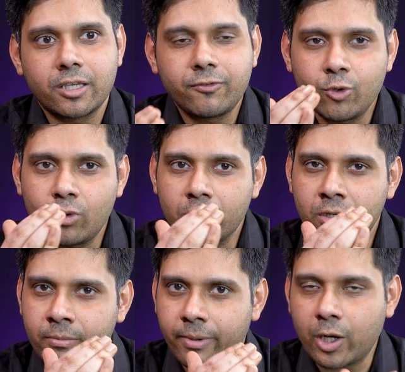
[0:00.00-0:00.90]
if you
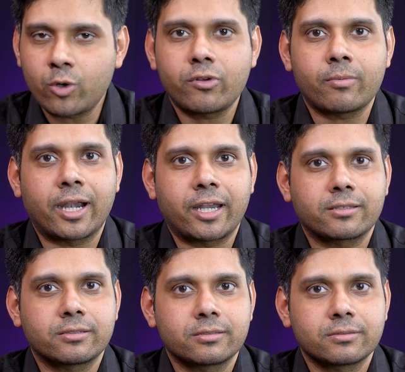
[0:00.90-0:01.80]
learn
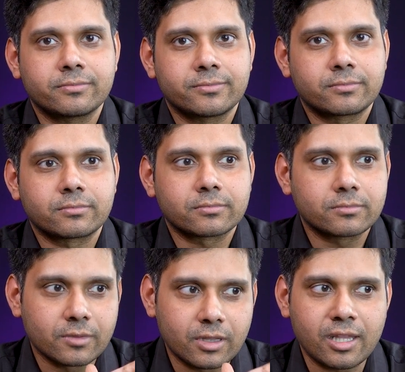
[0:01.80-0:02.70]
bioinformatics
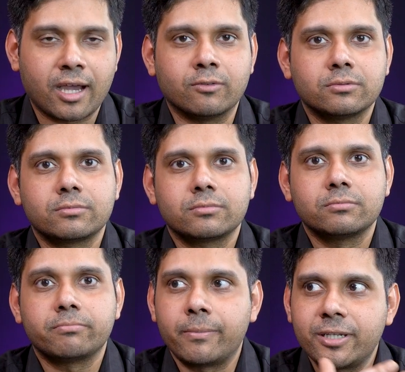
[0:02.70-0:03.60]
now,
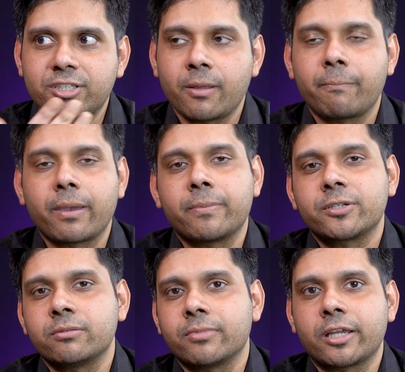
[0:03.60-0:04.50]
publish some
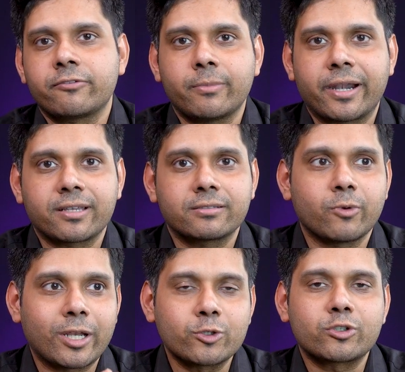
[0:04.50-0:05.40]
papers in bioinformatics
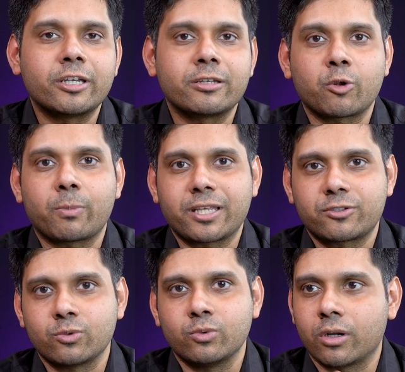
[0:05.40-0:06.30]
while you're still in your plus
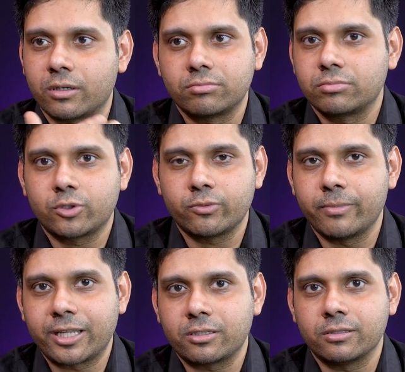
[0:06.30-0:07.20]
two or
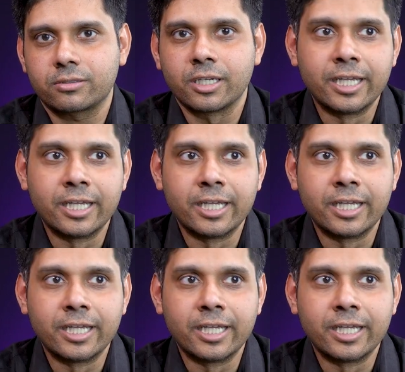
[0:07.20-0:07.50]
bachelor's.